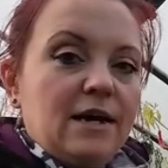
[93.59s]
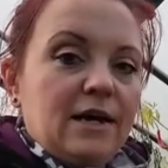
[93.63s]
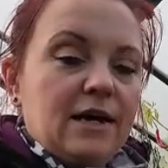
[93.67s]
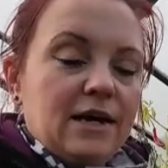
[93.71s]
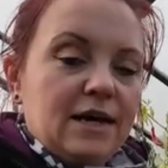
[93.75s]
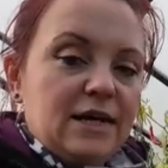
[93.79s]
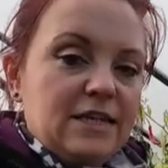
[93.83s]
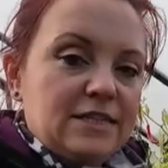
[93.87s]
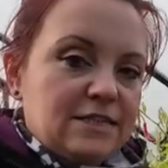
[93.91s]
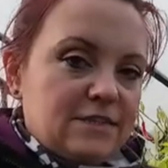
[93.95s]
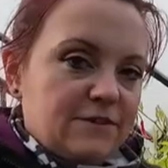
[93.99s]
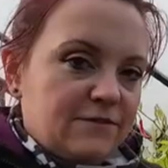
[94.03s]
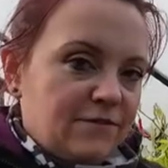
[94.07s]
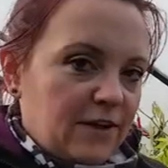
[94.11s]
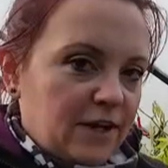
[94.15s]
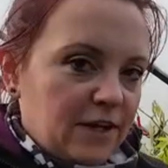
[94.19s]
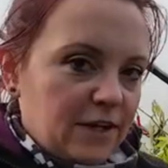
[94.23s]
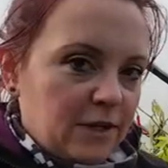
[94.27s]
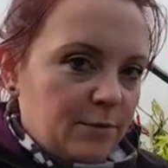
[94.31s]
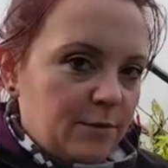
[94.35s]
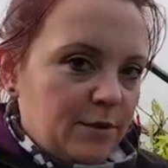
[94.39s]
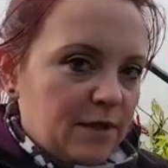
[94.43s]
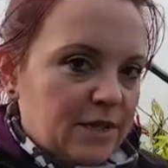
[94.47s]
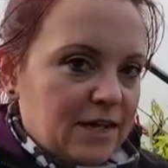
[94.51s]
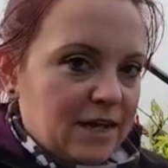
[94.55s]
it's a
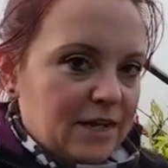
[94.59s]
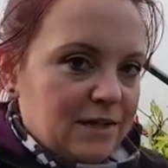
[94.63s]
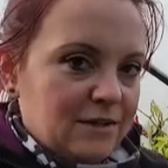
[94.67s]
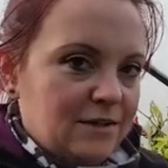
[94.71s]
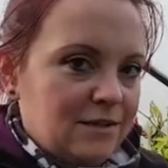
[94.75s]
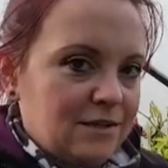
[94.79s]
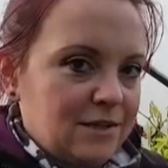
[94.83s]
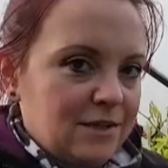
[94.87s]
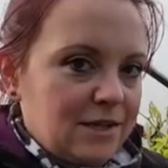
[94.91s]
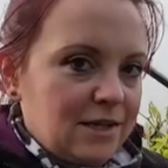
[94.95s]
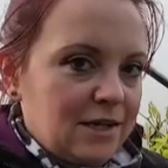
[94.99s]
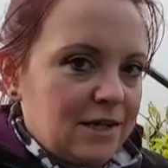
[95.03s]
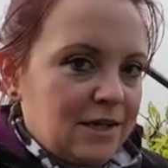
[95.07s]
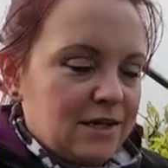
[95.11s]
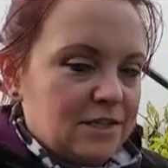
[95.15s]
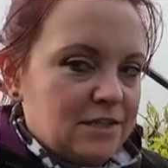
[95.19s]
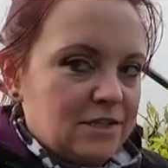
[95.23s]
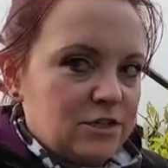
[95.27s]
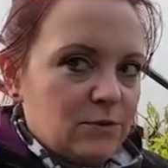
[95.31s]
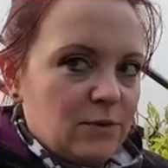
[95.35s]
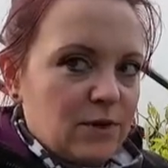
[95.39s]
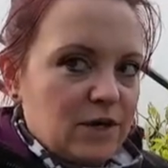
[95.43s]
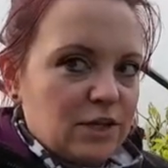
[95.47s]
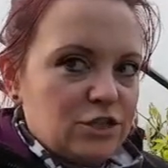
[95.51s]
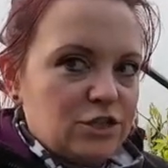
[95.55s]
viable candidate
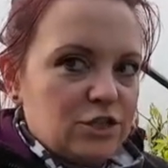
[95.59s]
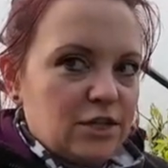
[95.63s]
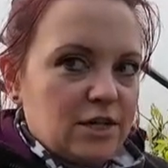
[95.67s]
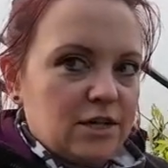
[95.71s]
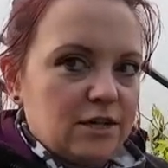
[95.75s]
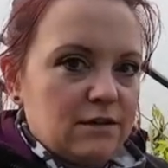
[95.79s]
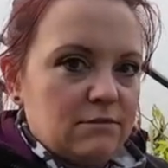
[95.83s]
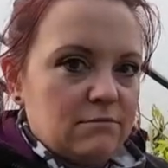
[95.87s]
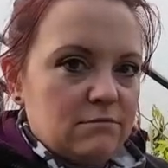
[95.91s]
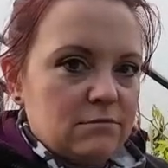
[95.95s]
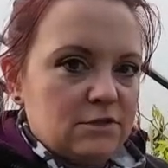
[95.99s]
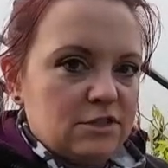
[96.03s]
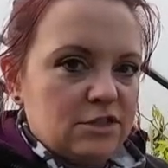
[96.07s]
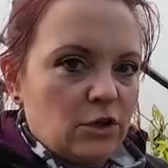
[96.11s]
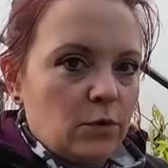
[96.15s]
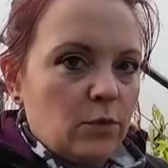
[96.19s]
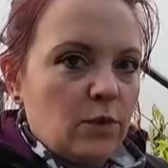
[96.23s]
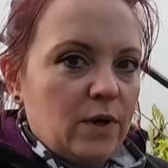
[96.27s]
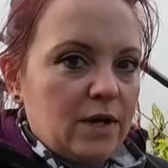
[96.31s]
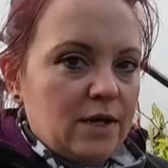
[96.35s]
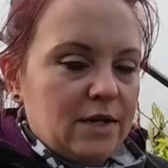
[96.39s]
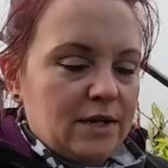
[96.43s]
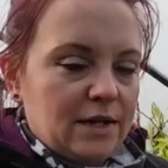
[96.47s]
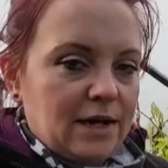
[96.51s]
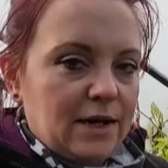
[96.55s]
to actually sow
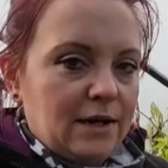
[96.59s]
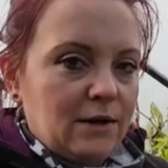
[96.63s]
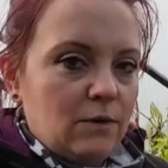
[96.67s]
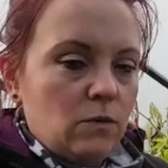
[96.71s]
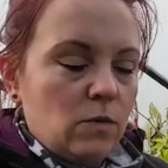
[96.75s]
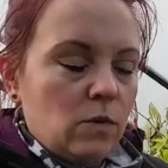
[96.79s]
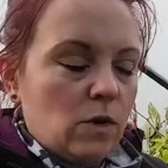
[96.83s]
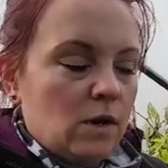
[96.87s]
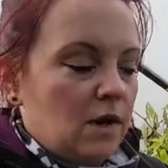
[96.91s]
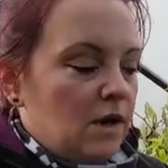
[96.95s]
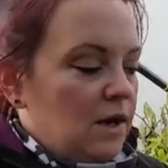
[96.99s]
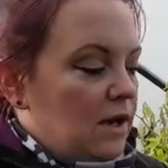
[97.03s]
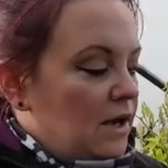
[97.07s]
it now.